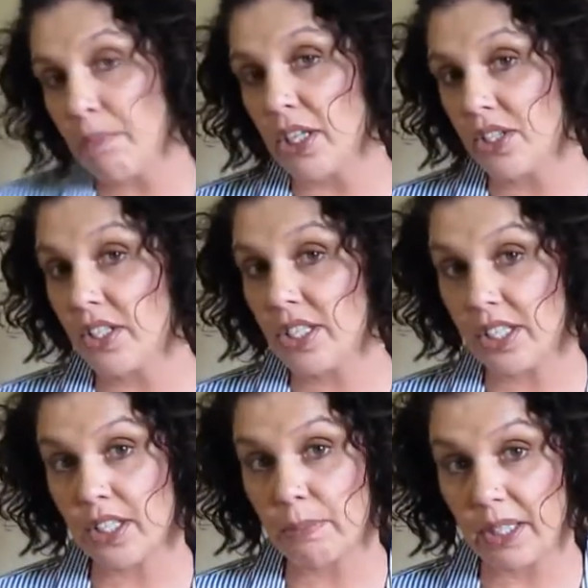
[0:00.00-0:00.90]
much
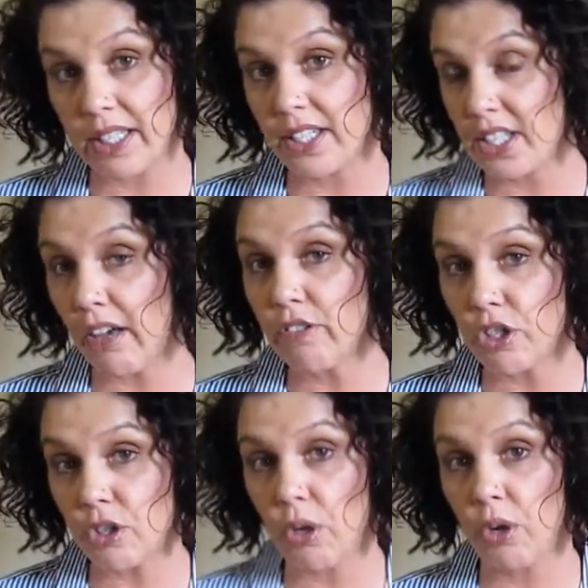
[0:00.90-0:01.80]
discipline and
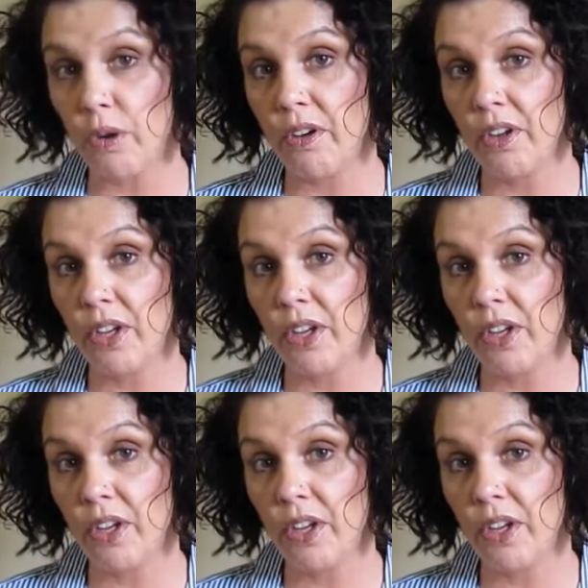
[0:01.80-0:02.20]
self-control